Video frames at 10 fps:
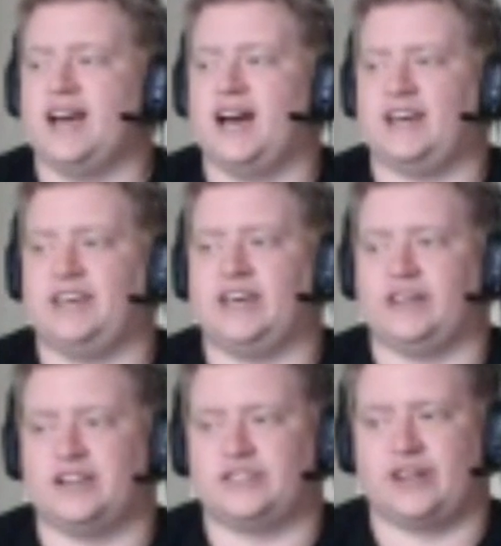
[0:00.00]
yeah, you
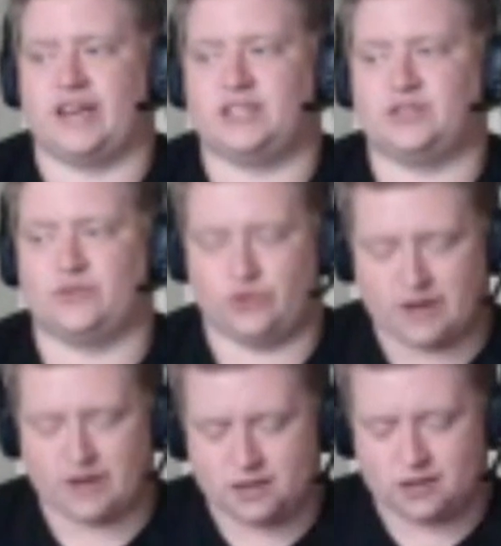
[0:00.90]
guys going to head to
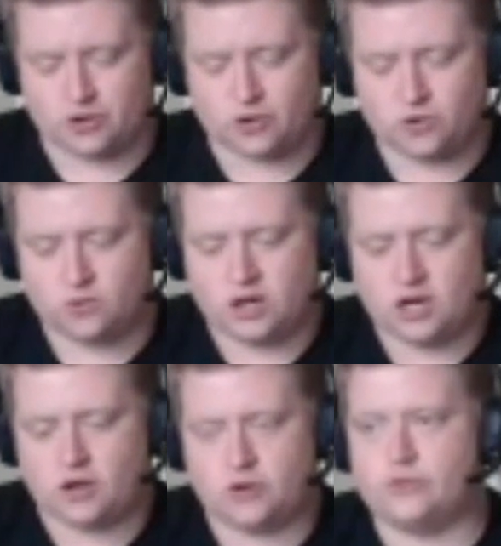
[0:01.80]
a local
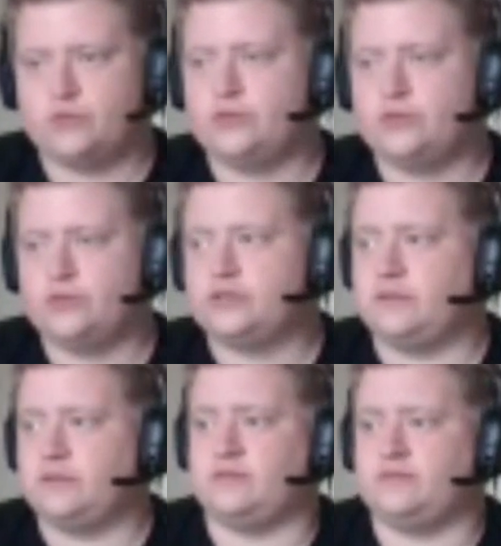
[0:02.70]
hotel
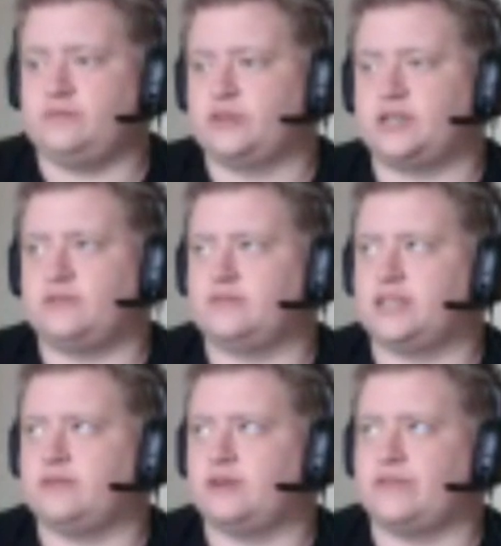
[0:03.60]
then? Motel
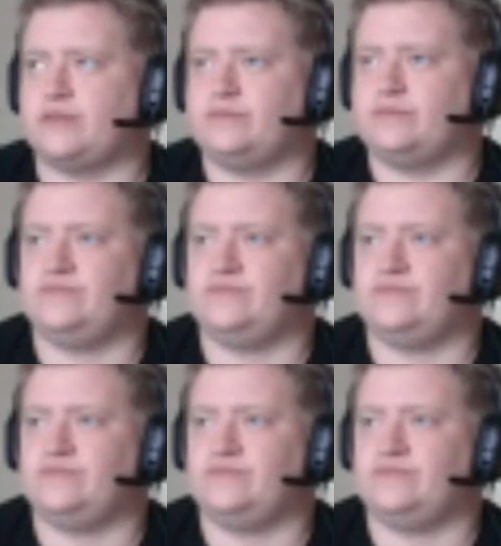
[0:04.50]
thing, whatever?